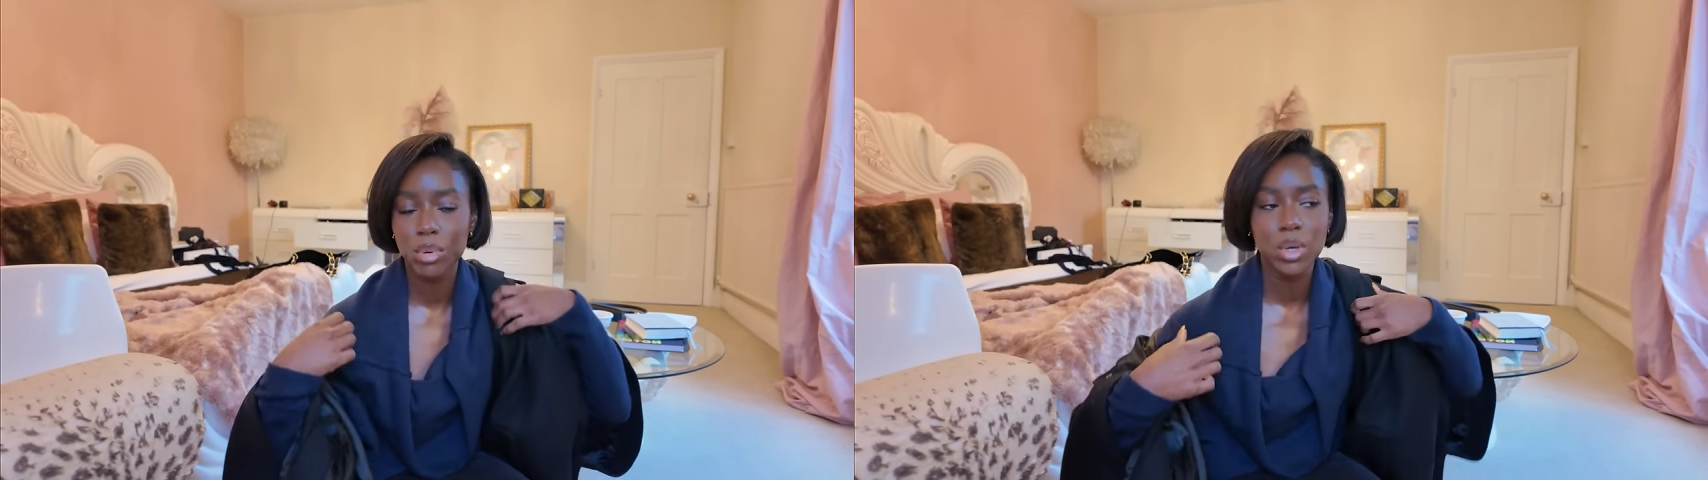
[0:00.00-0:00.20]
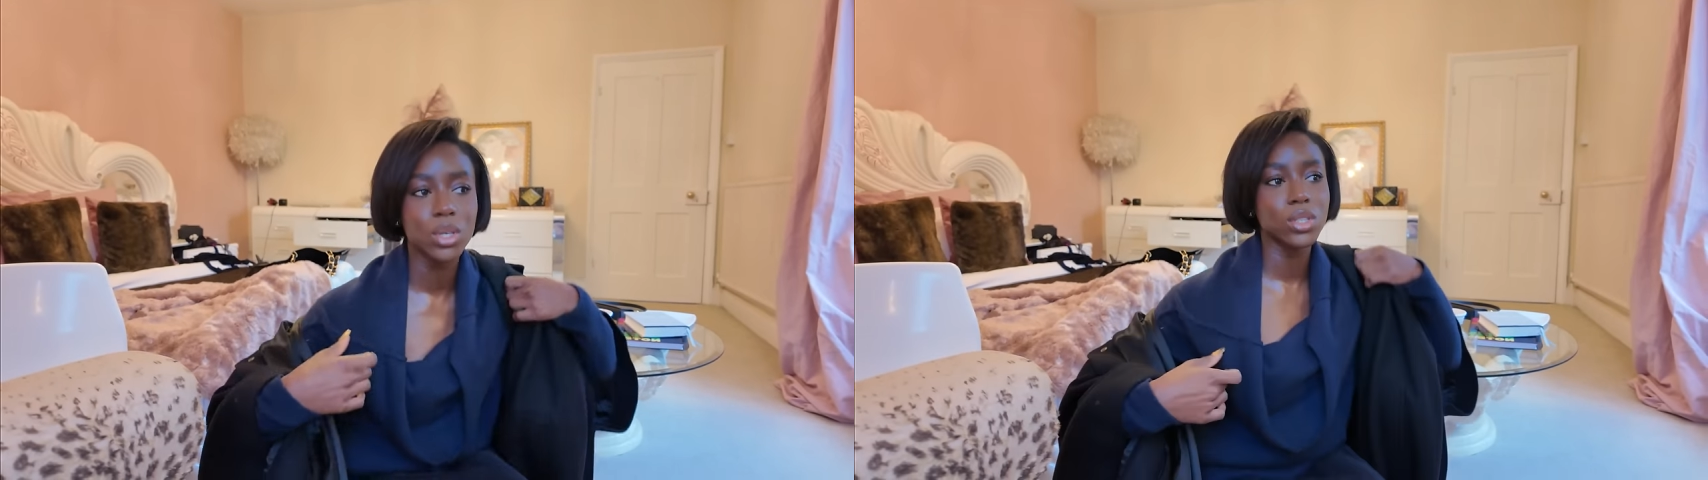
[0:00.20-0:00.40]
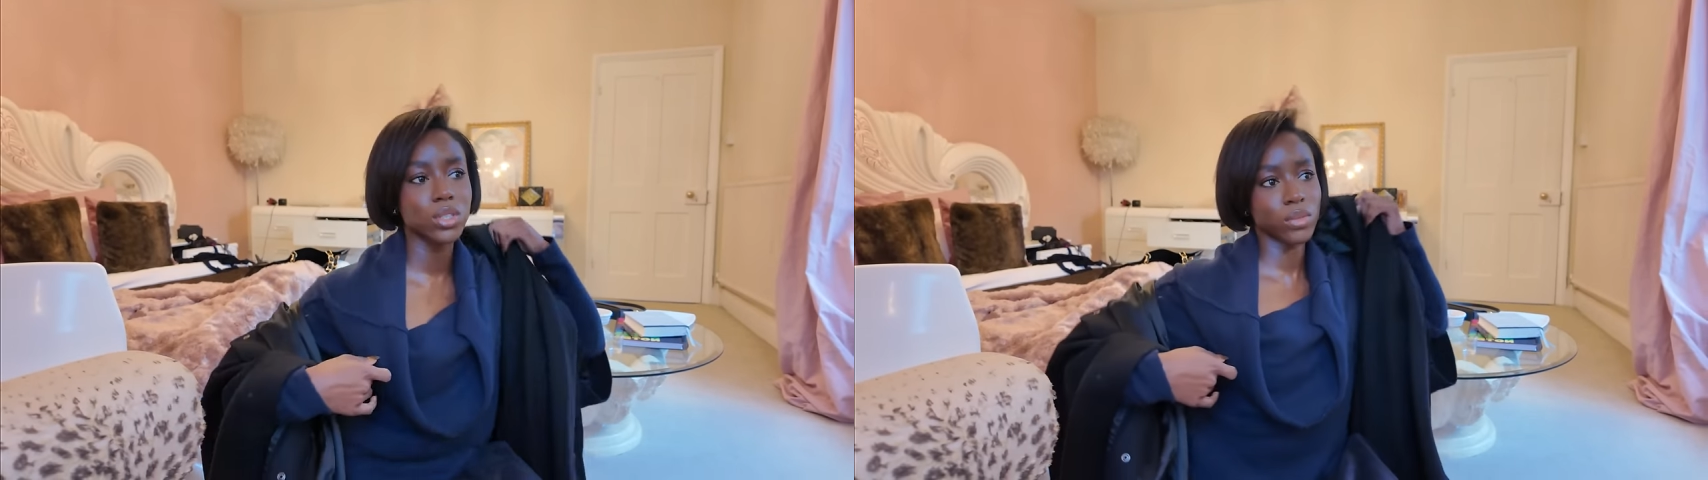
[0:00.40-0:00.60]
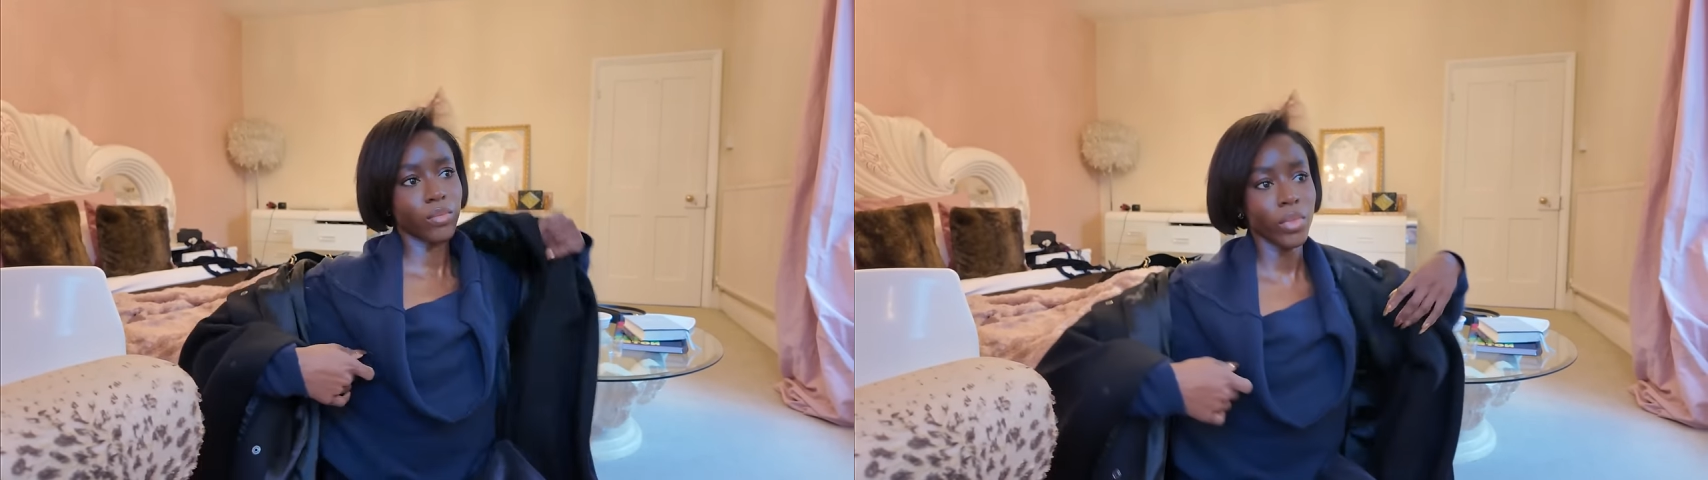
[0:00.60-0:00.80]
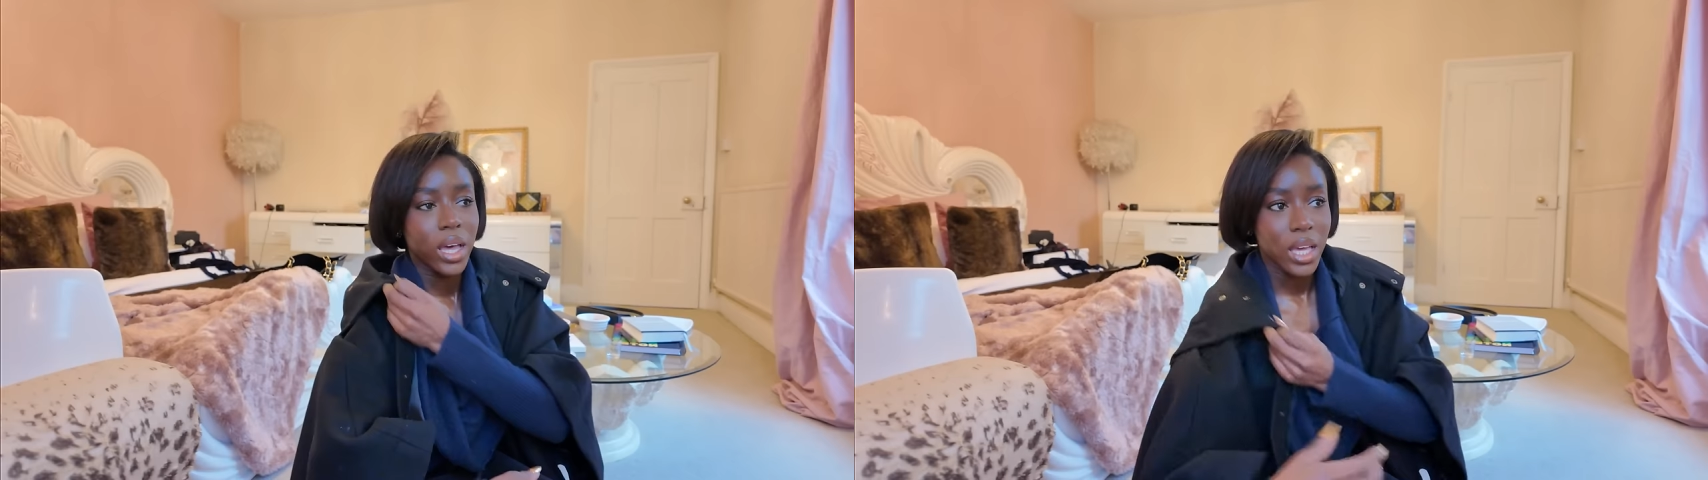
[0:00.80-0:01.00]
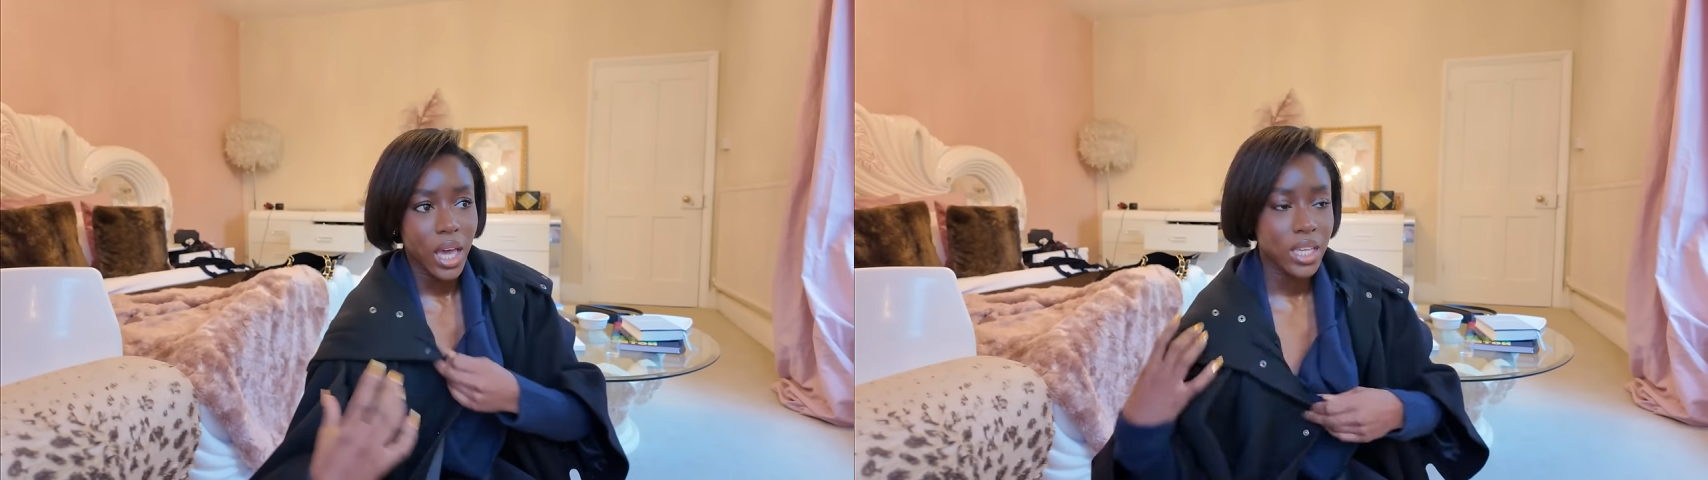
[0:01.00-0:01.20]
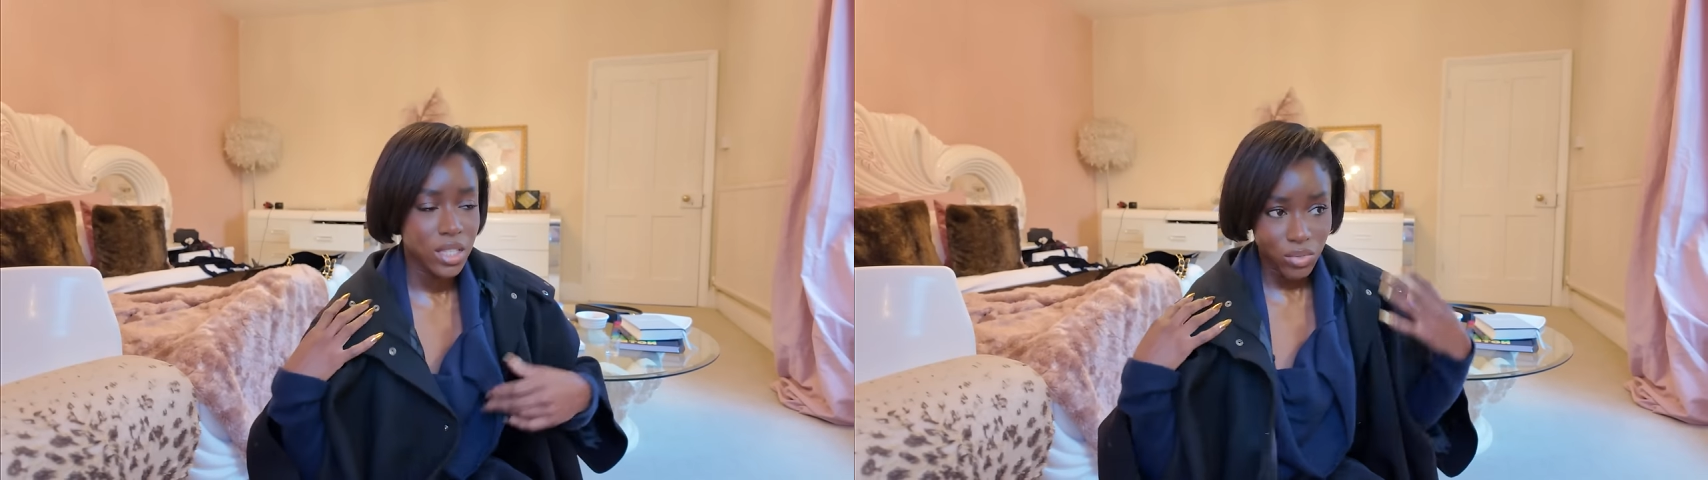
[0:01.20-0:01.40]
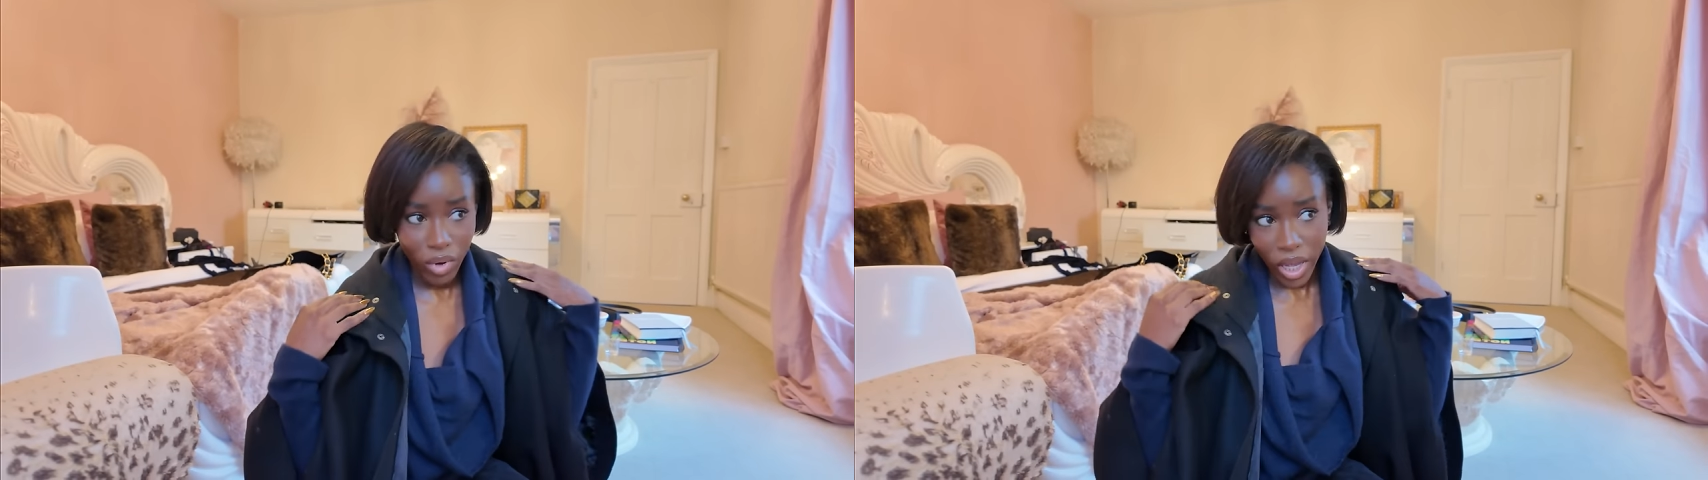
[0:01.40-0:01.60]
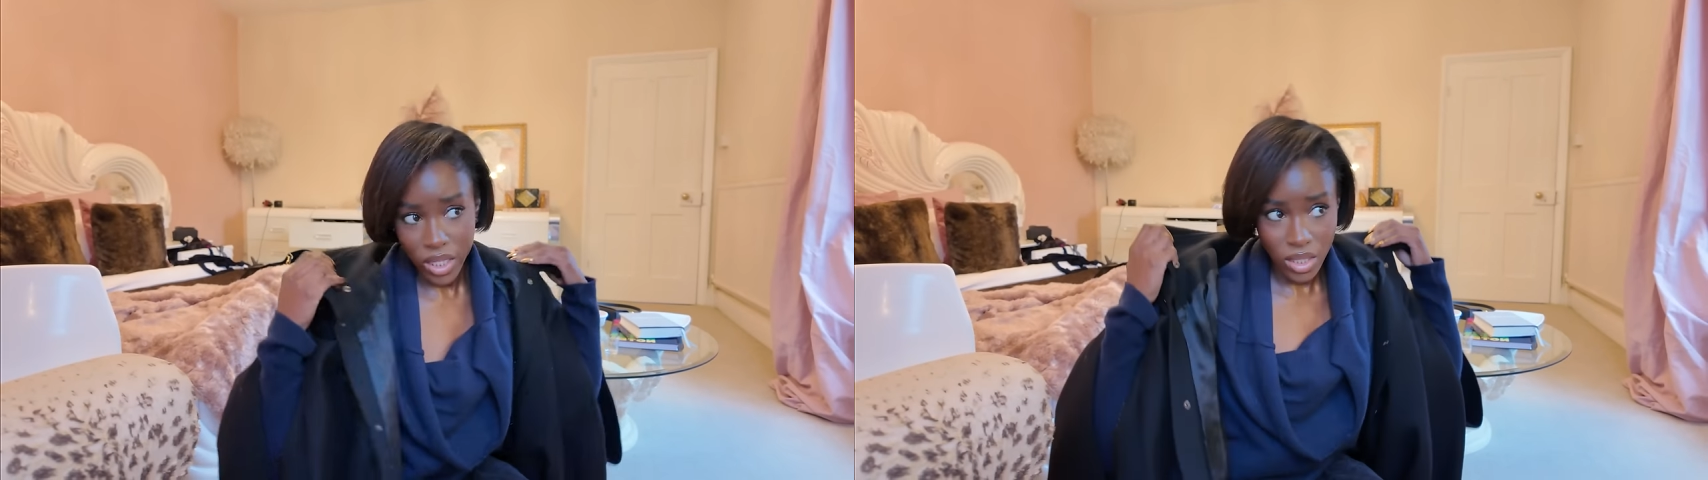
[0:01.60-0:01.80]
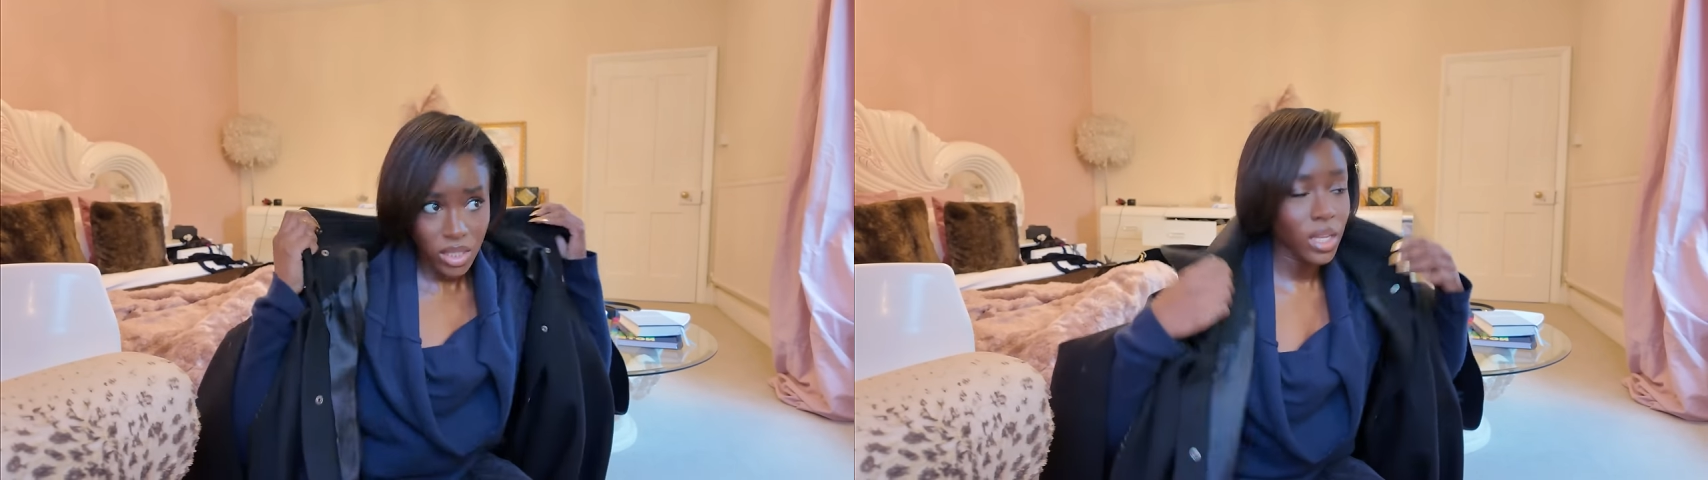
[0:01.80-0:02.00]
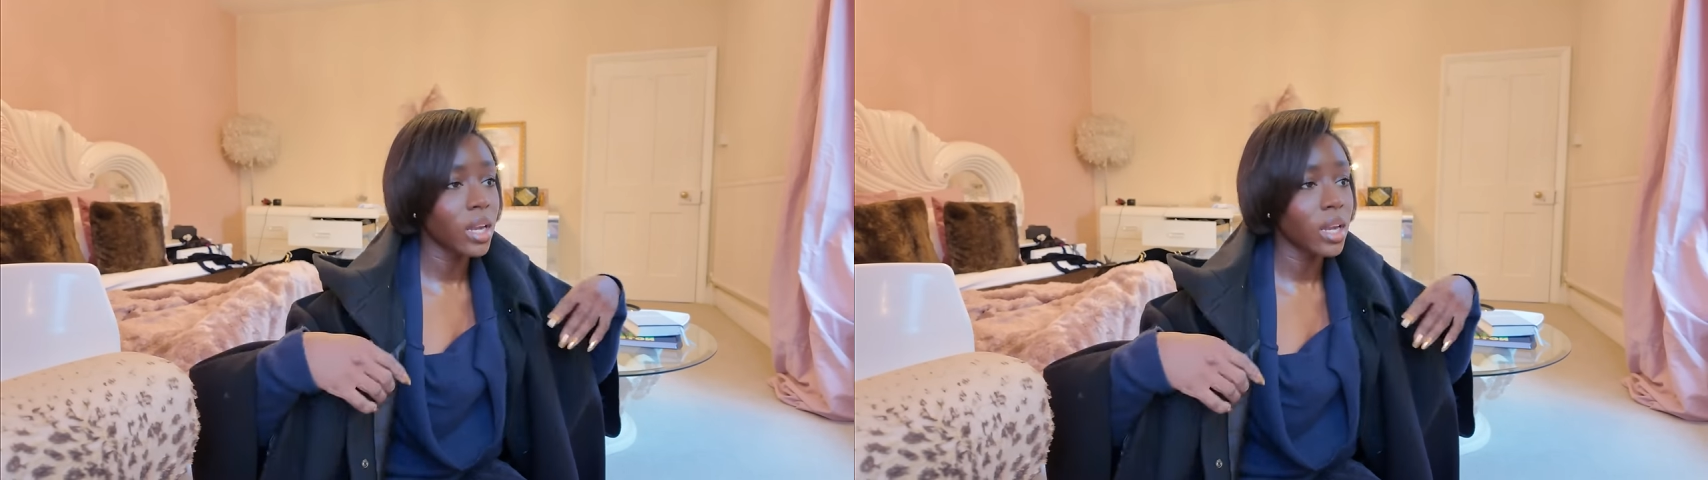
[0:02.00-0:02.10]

because in case it rains,